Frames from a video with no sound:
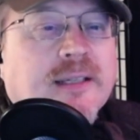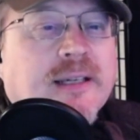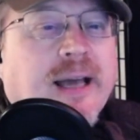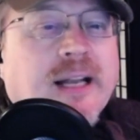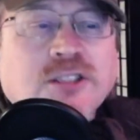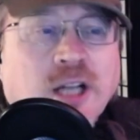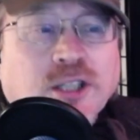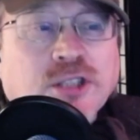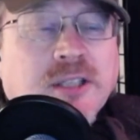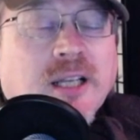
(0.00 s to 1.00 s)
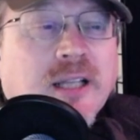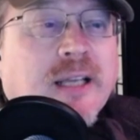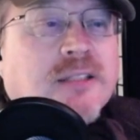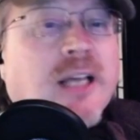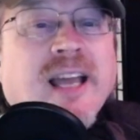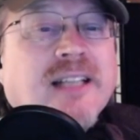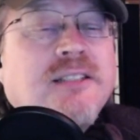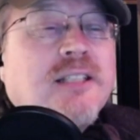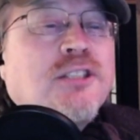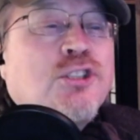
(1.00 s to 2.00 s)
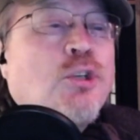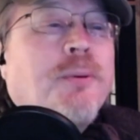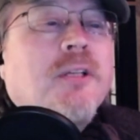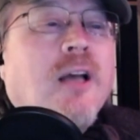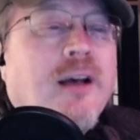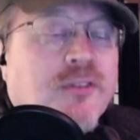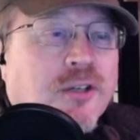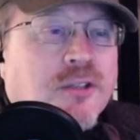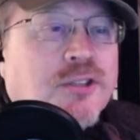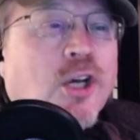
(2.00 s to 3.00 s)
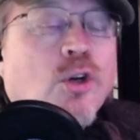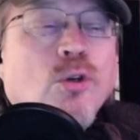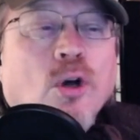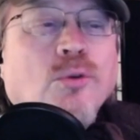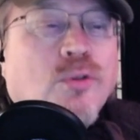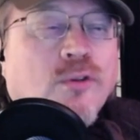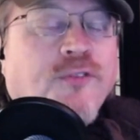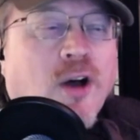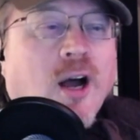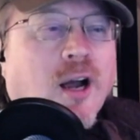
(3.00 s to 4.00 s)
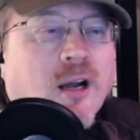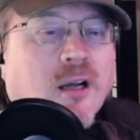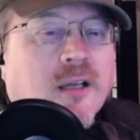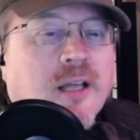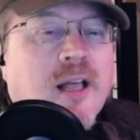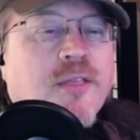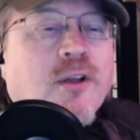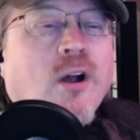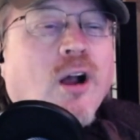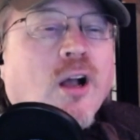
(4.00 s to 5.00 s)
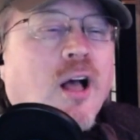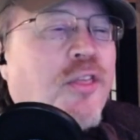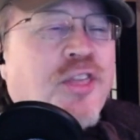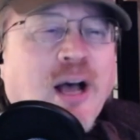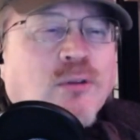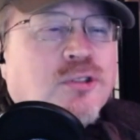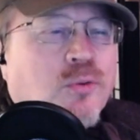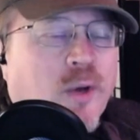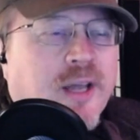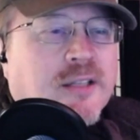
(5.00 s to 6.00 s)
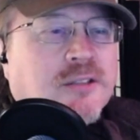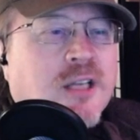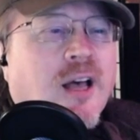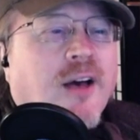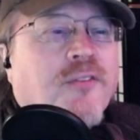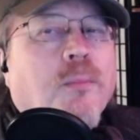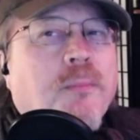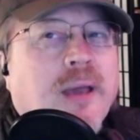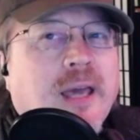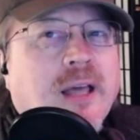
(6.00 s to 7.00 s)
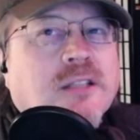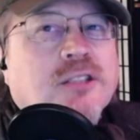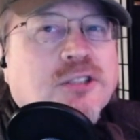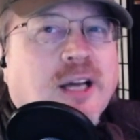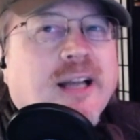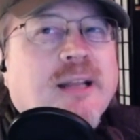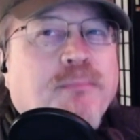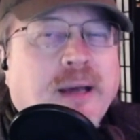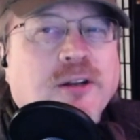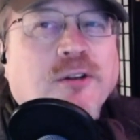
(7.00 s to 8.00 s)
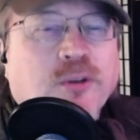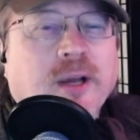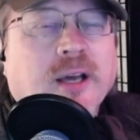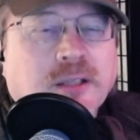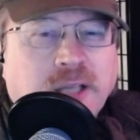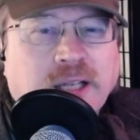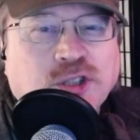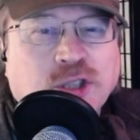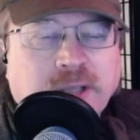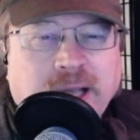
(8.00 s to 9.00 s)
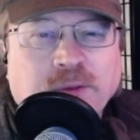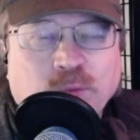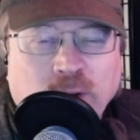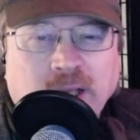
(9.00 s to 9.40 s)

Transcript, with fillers: And it's not just the elites, it's these stupid governors who go too far. There are a thousand ways of making society better during a contagion, and really